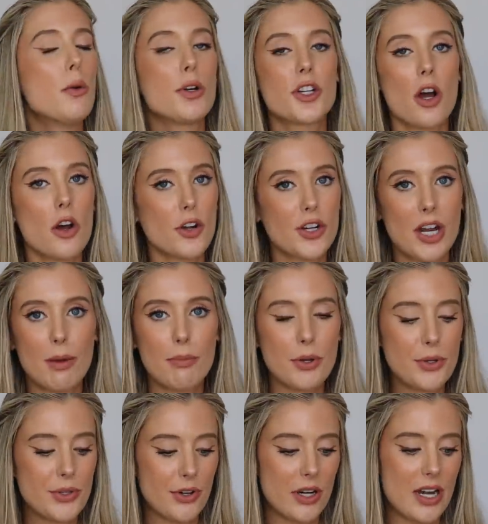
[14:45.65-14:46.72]
which all
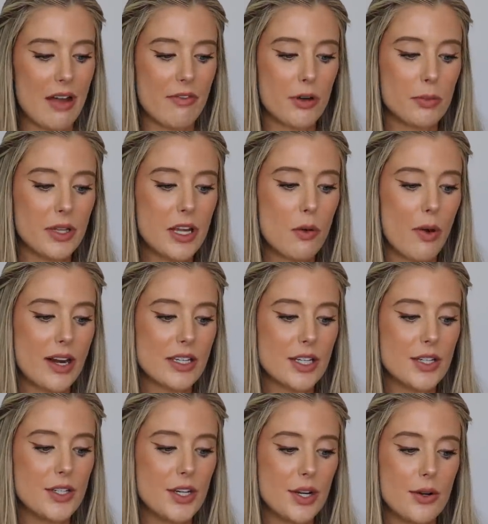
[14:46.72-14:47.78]
shampoos are inevitably going
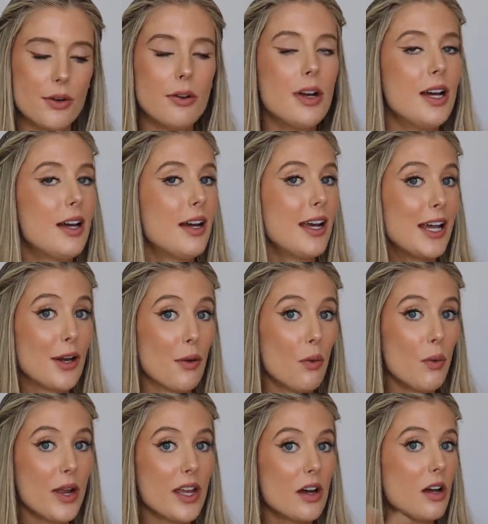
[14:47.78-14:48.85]
to do. And
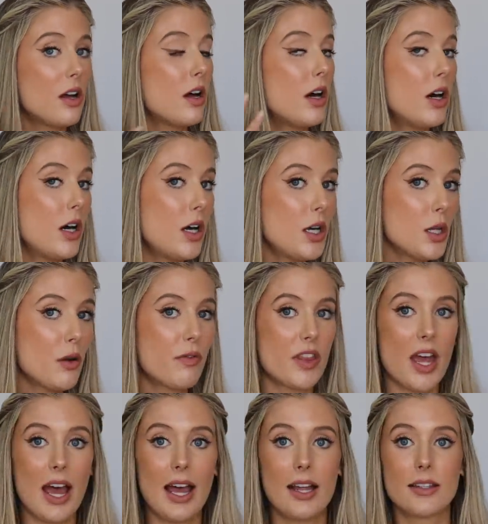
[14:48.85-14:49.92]
oil all over
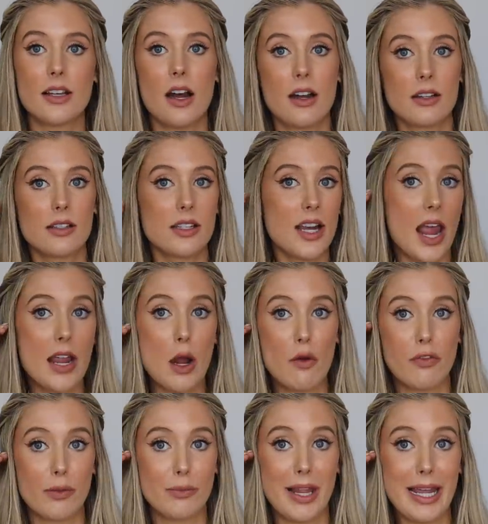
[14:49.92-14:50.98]
the ends, honestly, I go
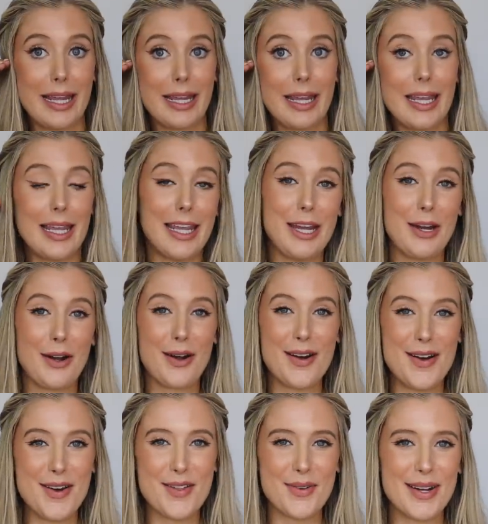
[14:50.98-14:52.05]
from like here
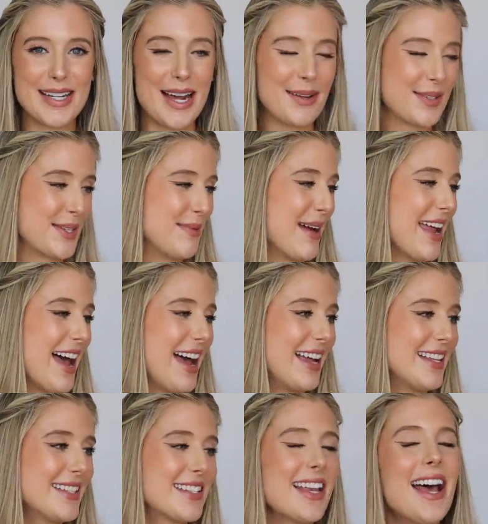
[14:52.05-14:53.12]
all the way down to my
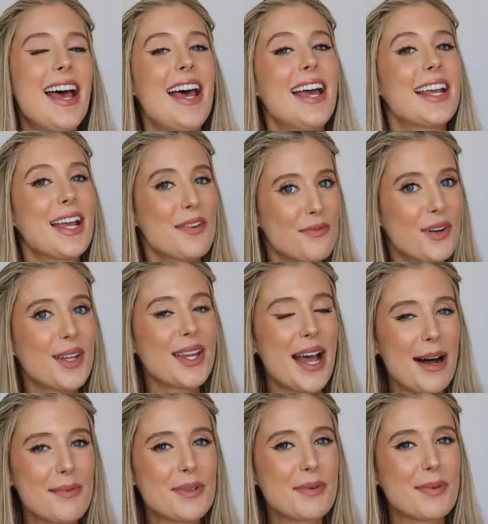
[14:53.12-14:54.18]
ends, can really
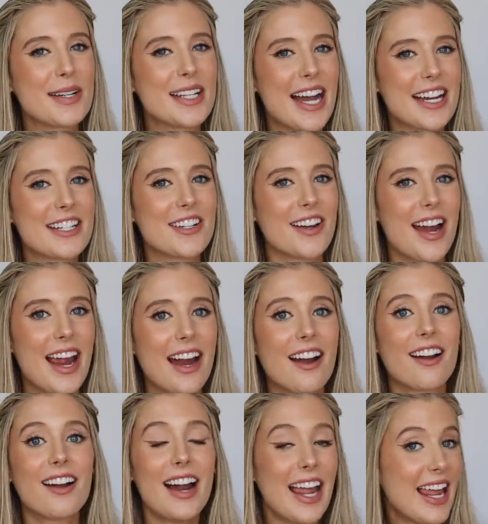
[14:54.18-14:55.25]
help to protect your
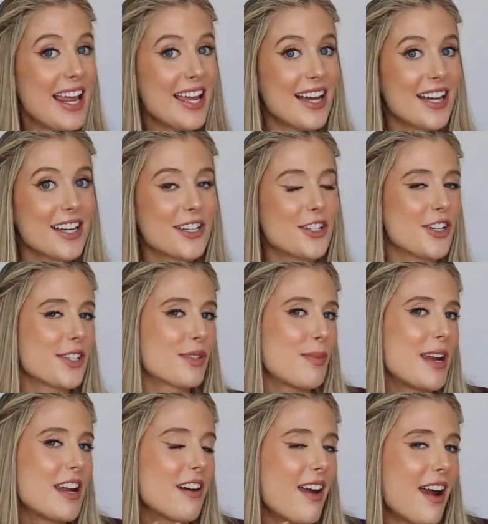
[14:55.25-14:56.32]
hair and just
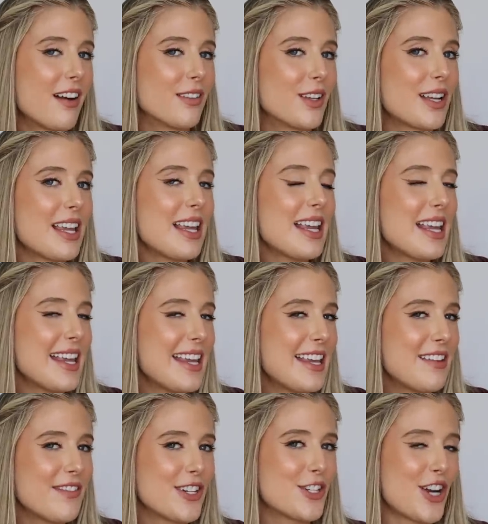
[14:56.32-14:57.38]
make your hair look
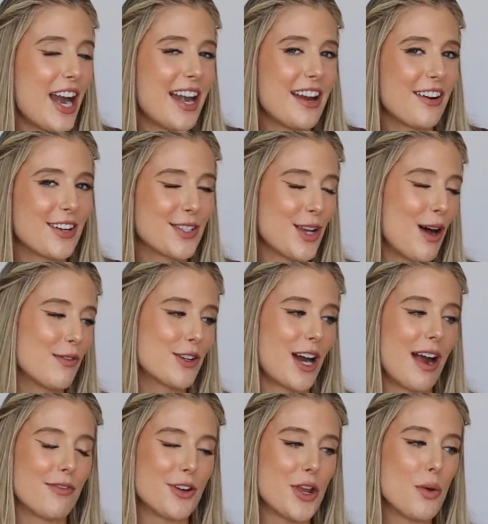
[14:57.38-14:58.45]
even shinier and softer
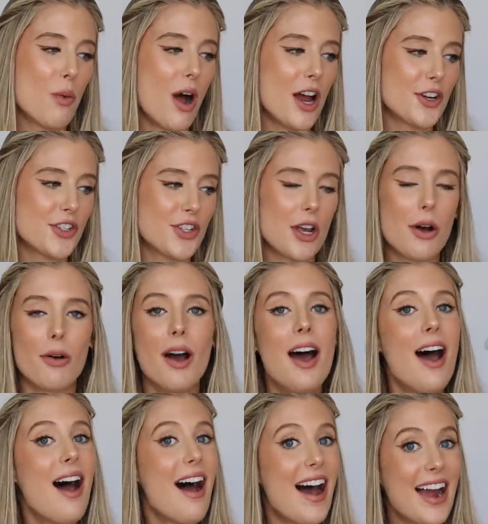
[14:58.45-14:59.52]
after you wash. So
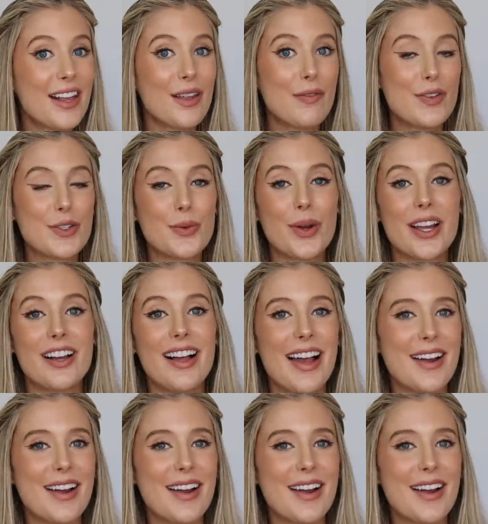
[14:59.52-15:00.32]
I love this oil.